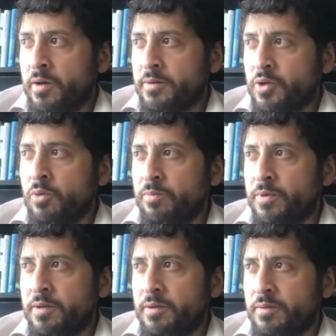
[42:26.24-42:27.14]
So
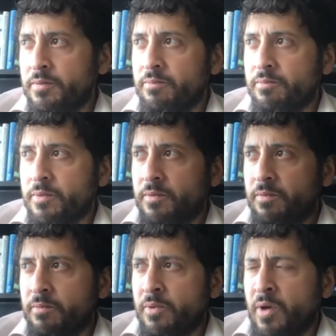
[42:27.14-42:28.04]

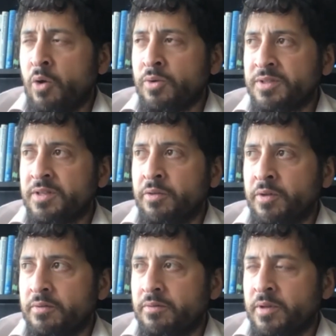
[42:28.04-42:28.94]
I always say
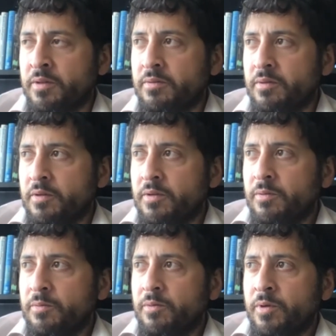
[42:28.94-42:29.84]
that
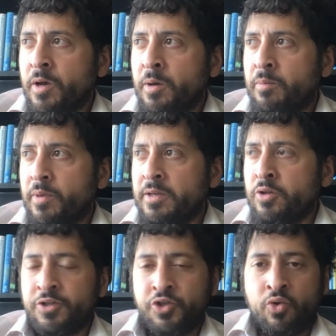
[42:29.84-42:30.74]
as
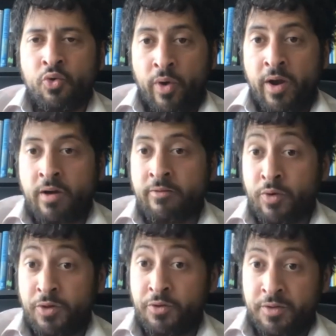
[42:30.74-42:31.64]
long as you're aware of
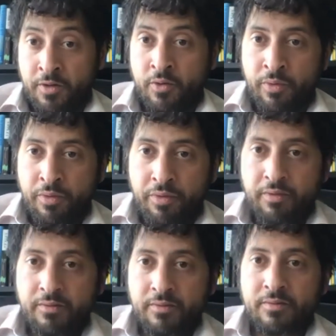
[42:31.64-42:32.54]
what you're dealing with,
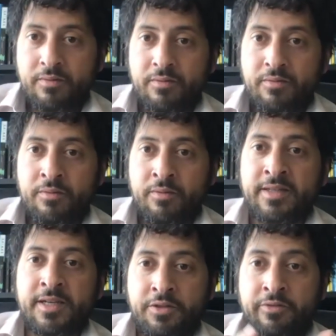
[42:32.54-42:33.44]

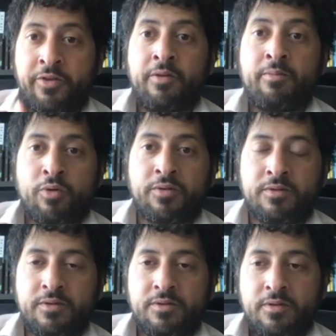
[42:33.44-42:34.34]
that's actually very
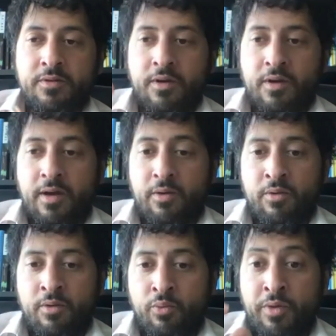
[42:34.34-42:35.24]
important.
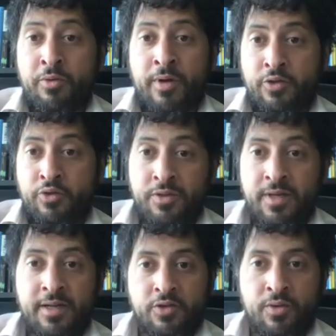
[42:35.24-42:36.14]
But whether or not you
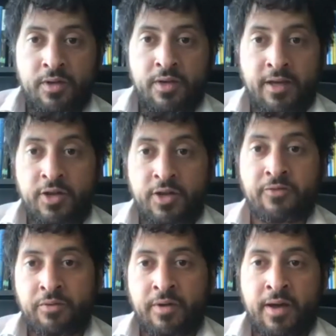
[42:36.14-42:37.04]
decide to engage
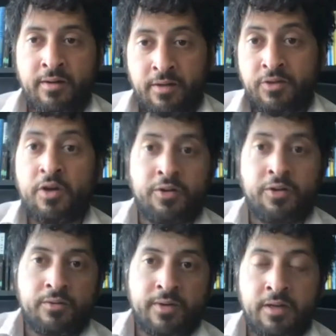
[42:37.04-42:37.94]
after that is on
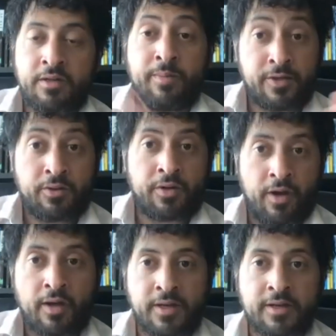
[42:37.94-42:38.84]
you, and it depends on the
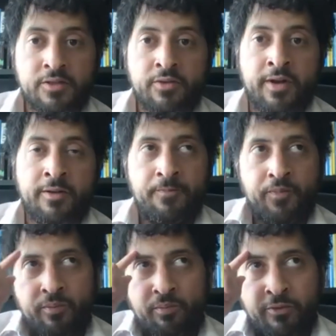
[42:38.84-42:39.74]
context, right?
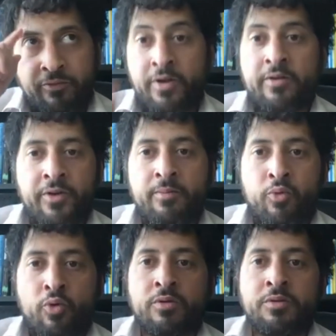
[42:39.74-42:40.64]
But very, very
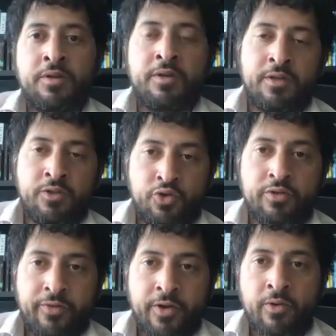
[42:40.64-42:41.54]
importantly is you
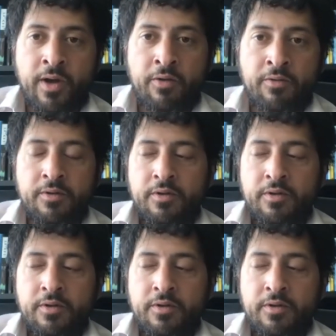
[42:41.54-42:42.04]
should figure out,